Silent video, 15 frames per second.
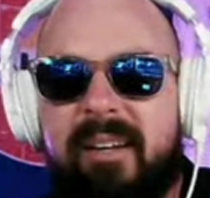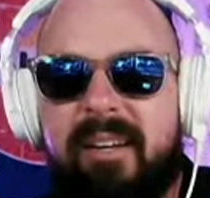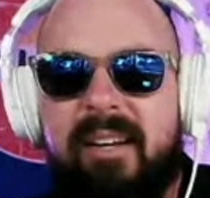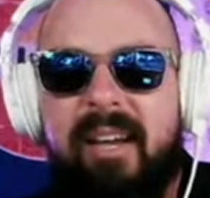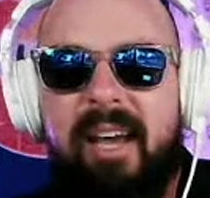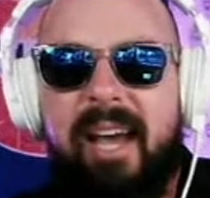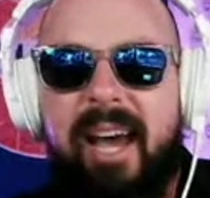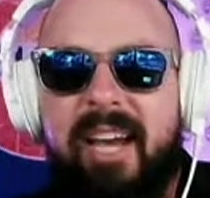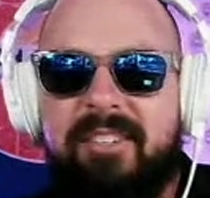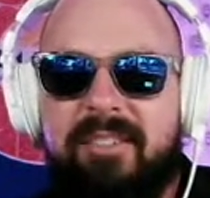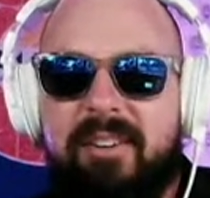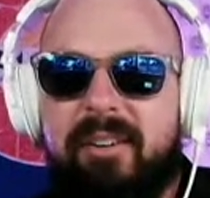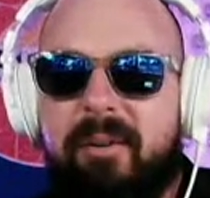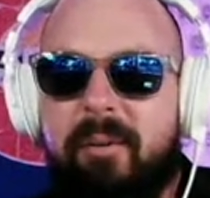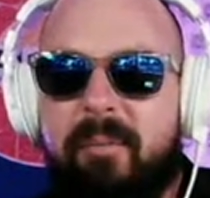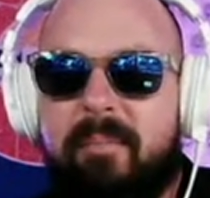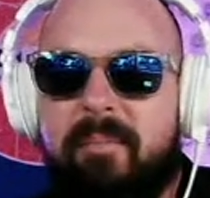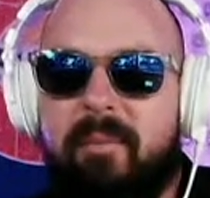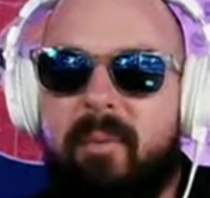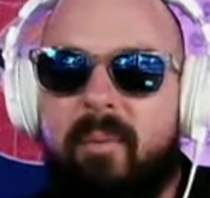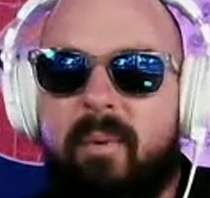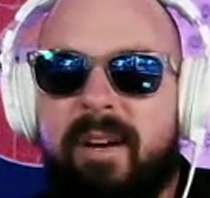but
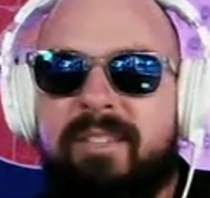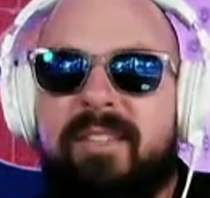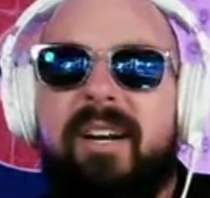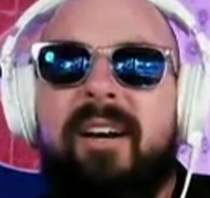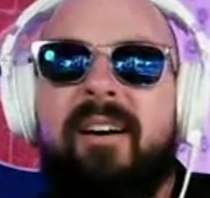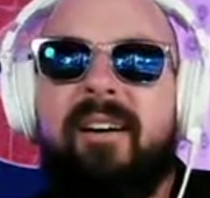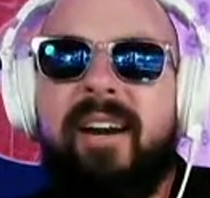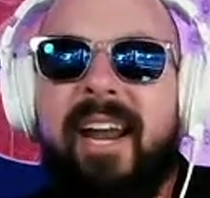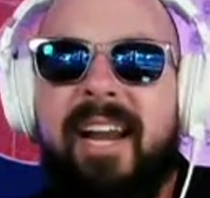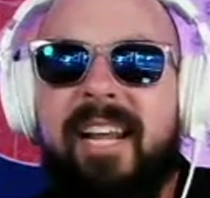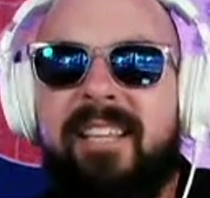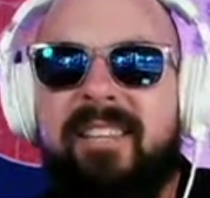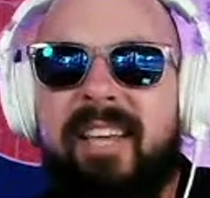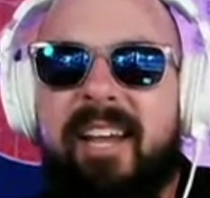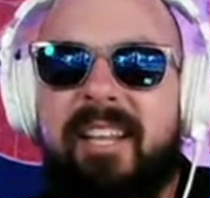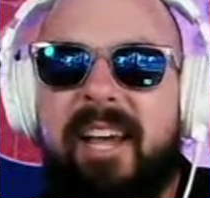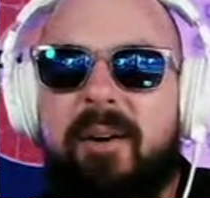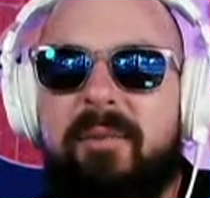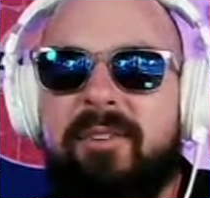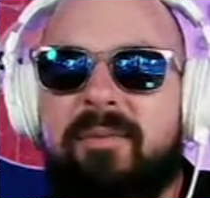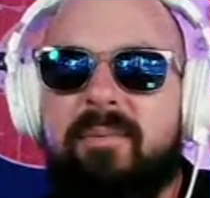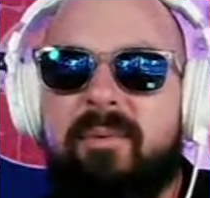was there anything
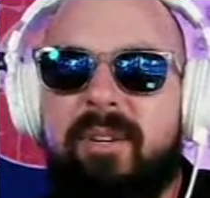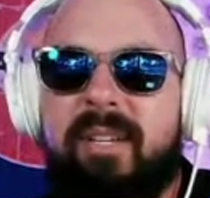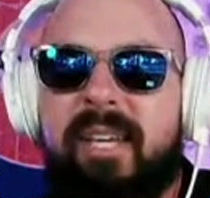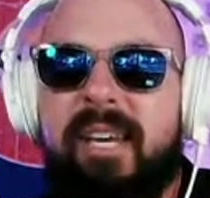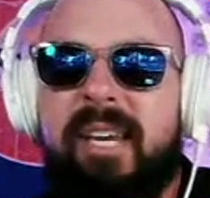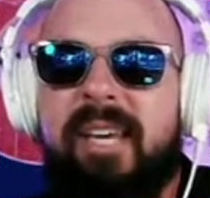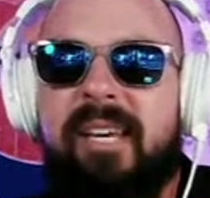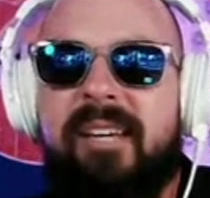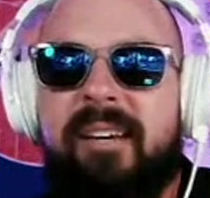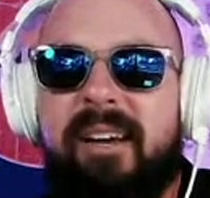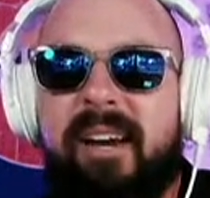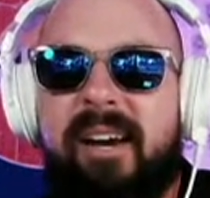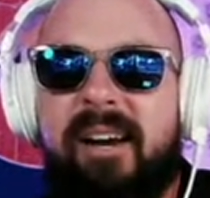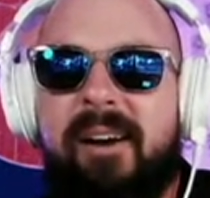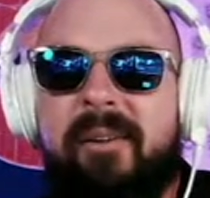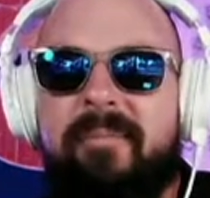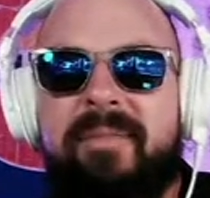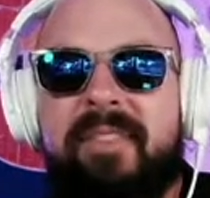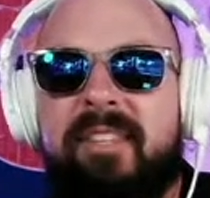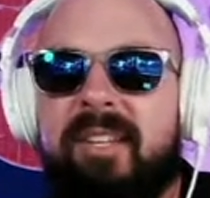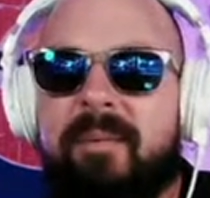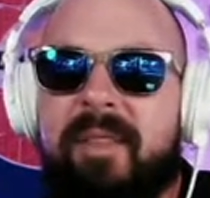that was really
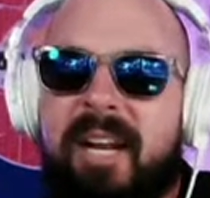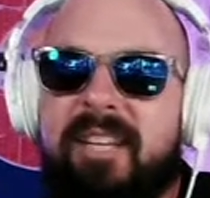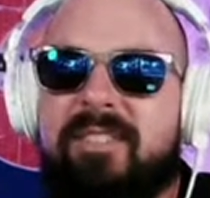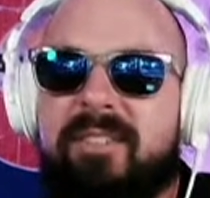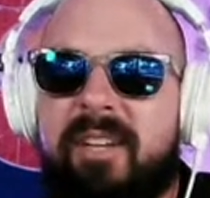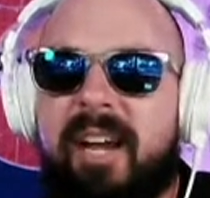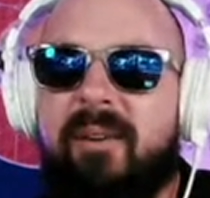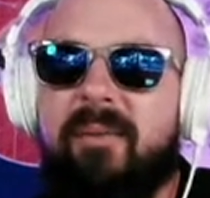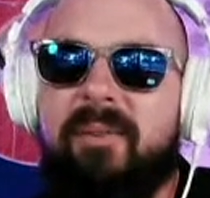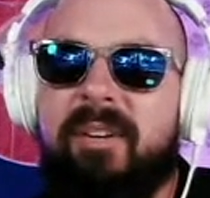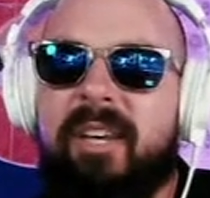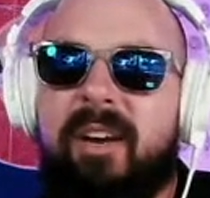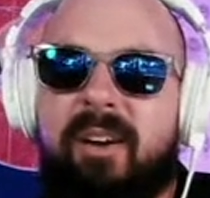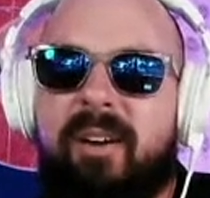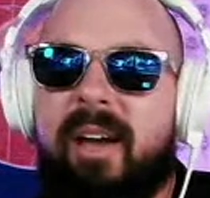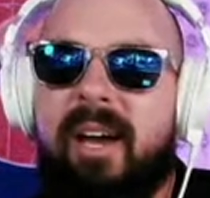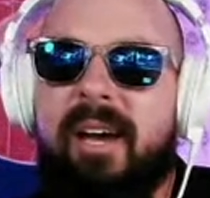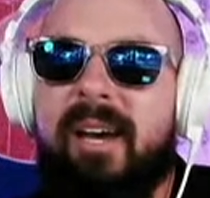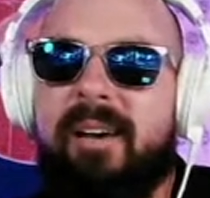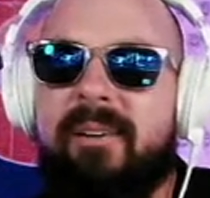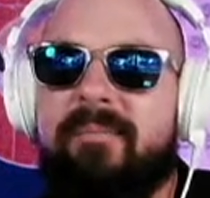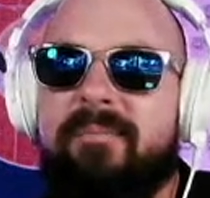something that stood out really
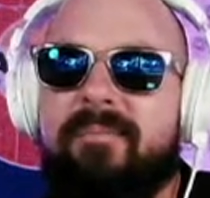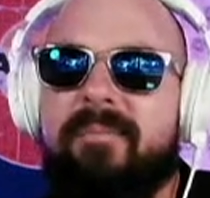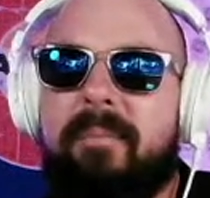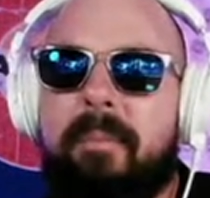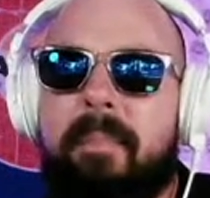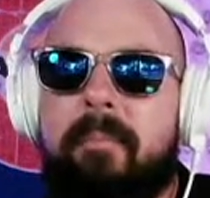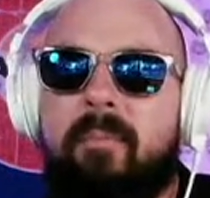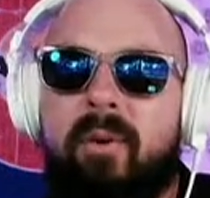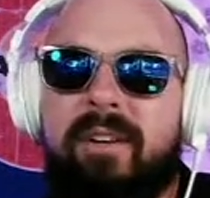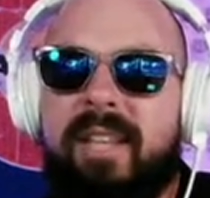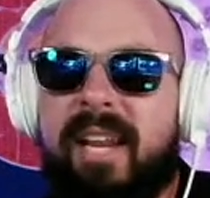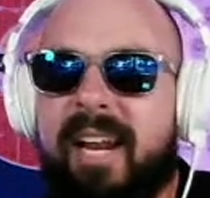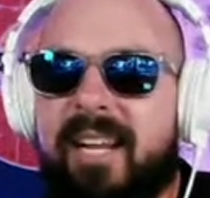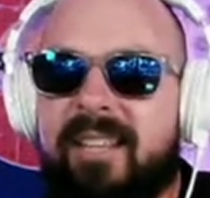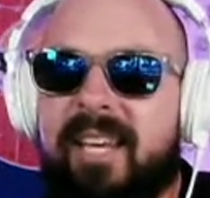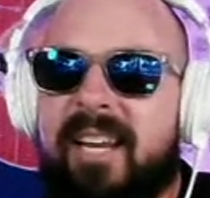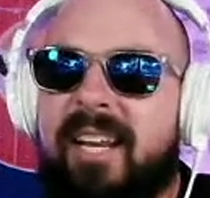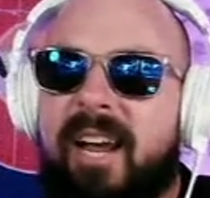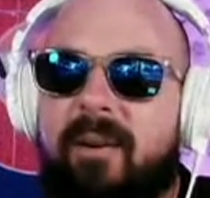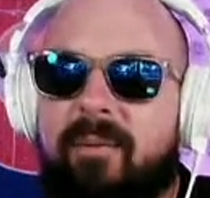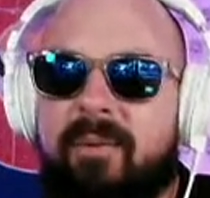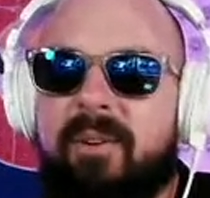more than
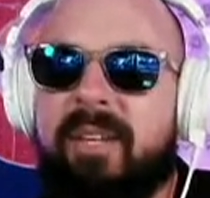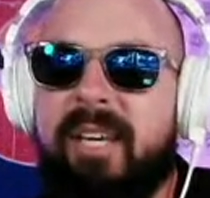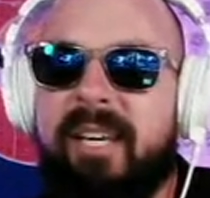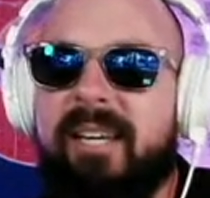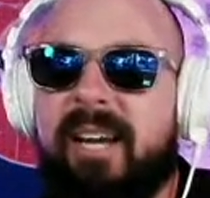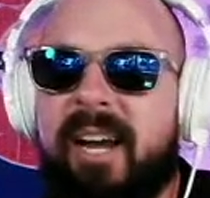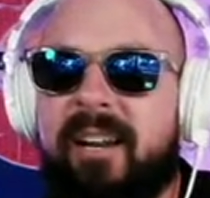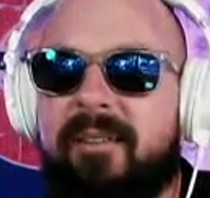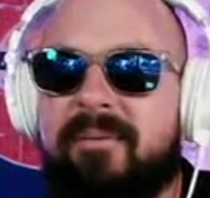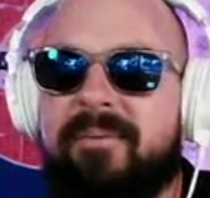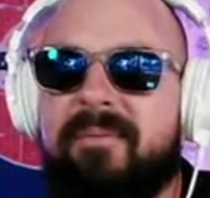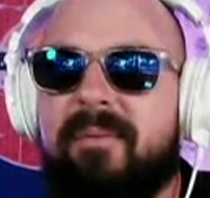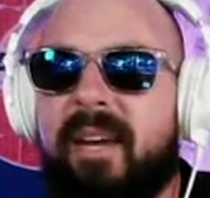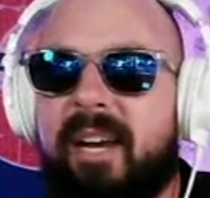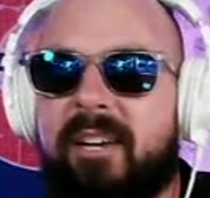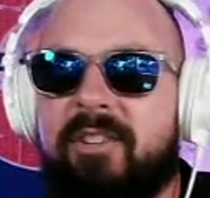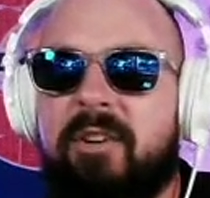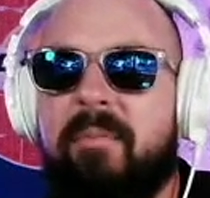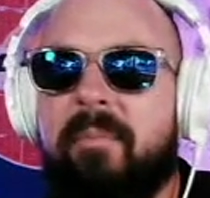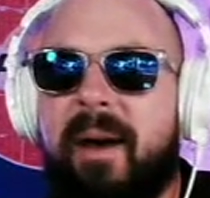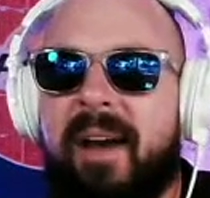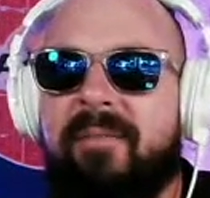anything that really kind of
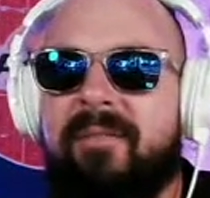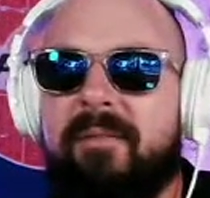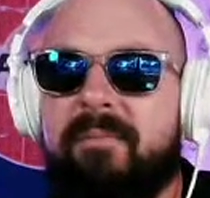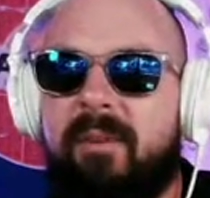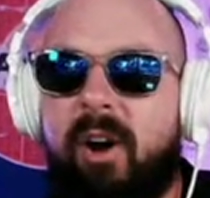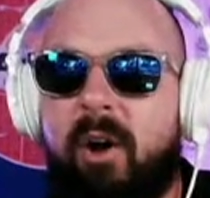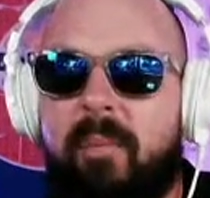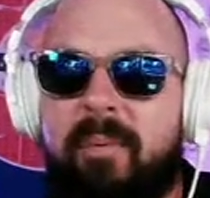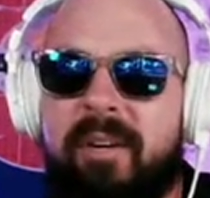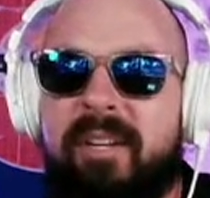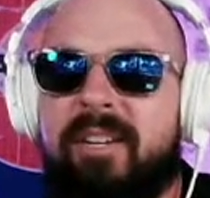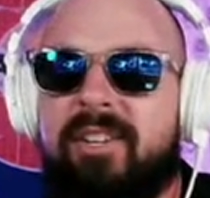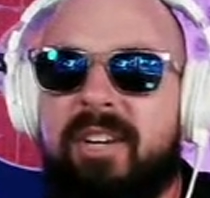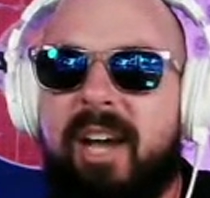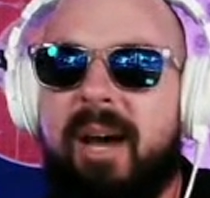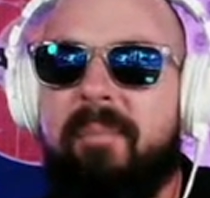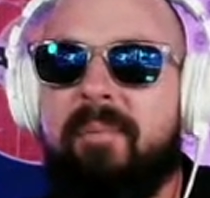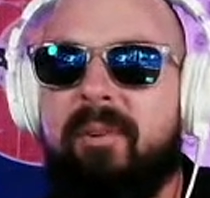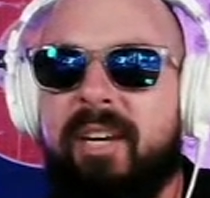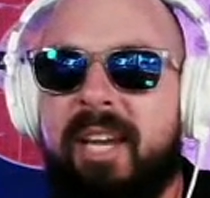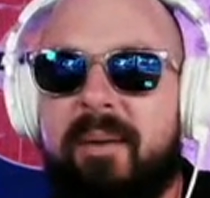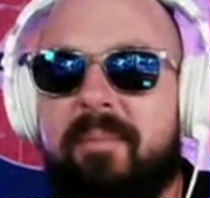held you back from opening a
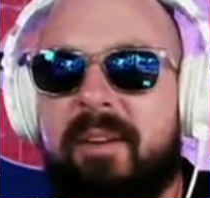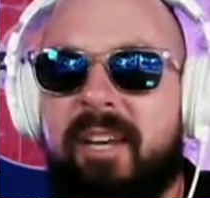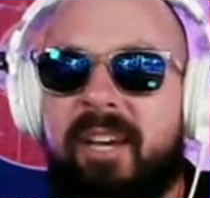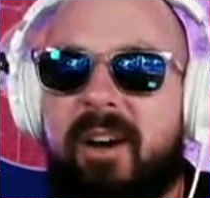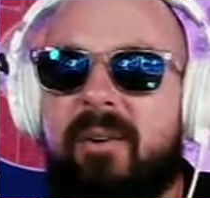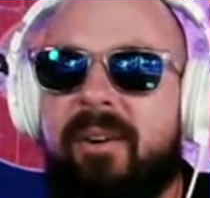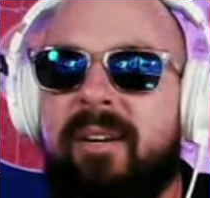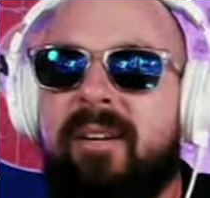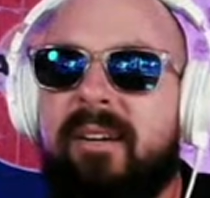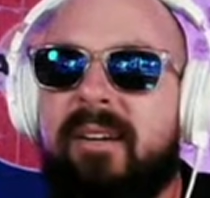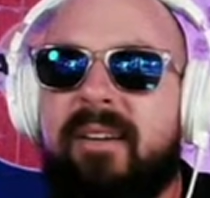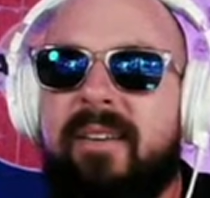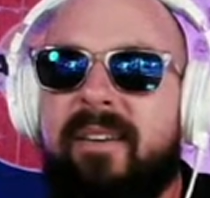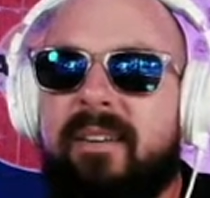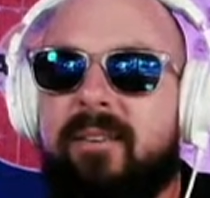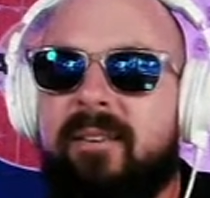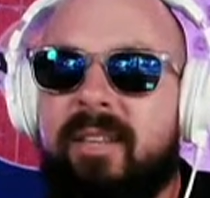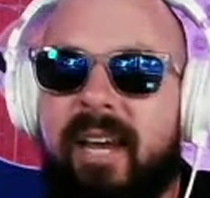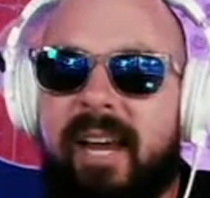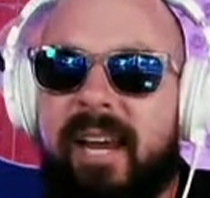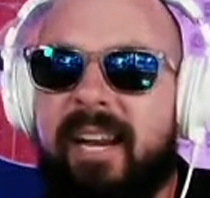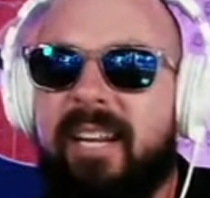shop or keeping it going?
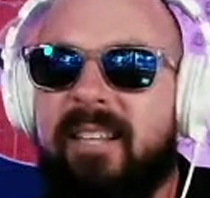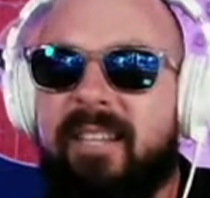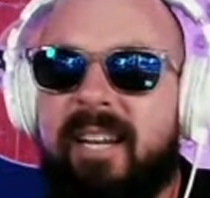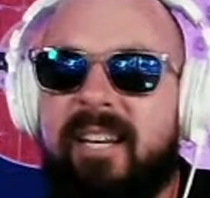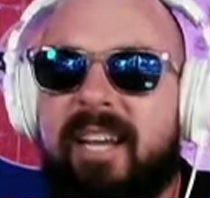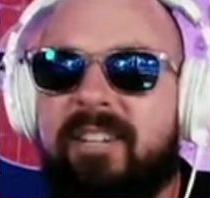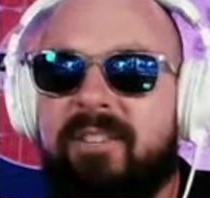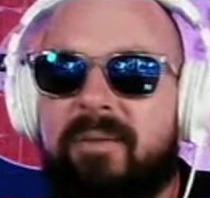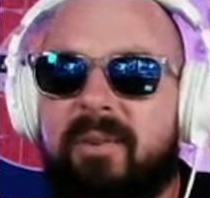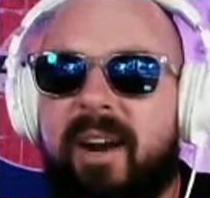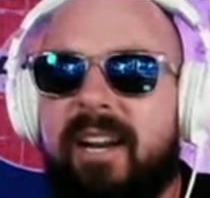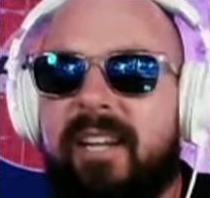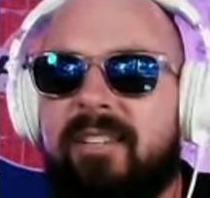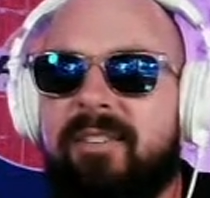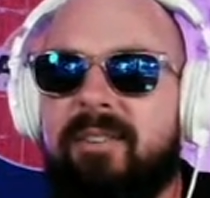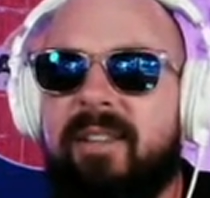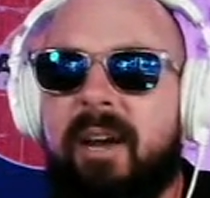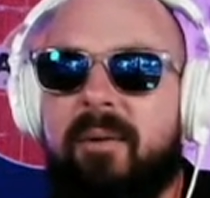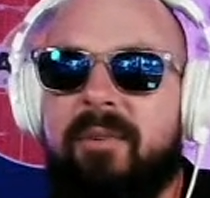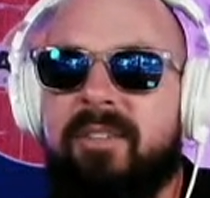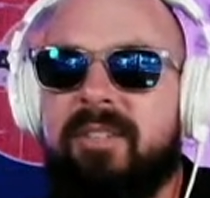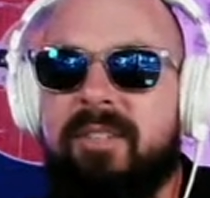That anything that you ran
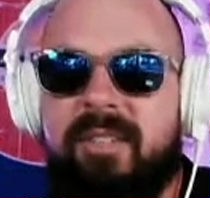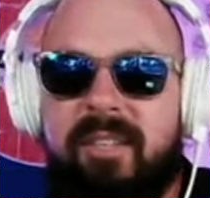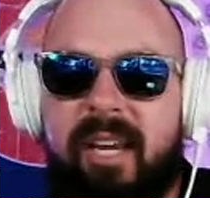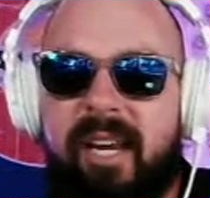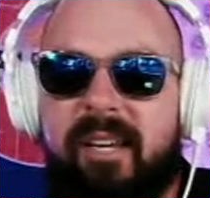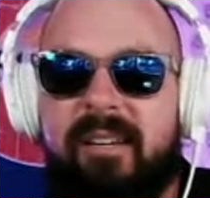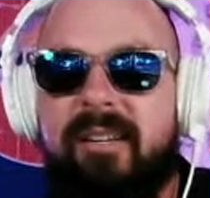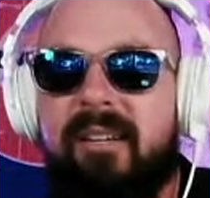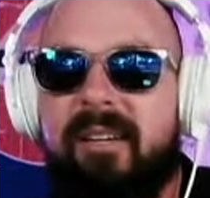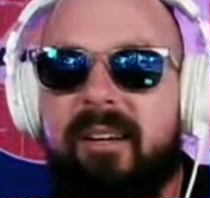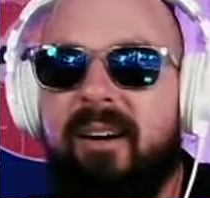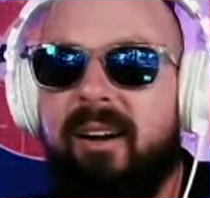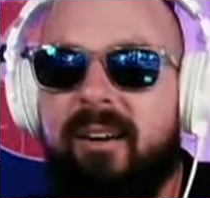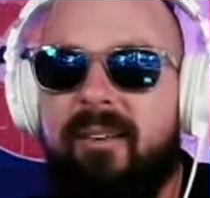into that was just like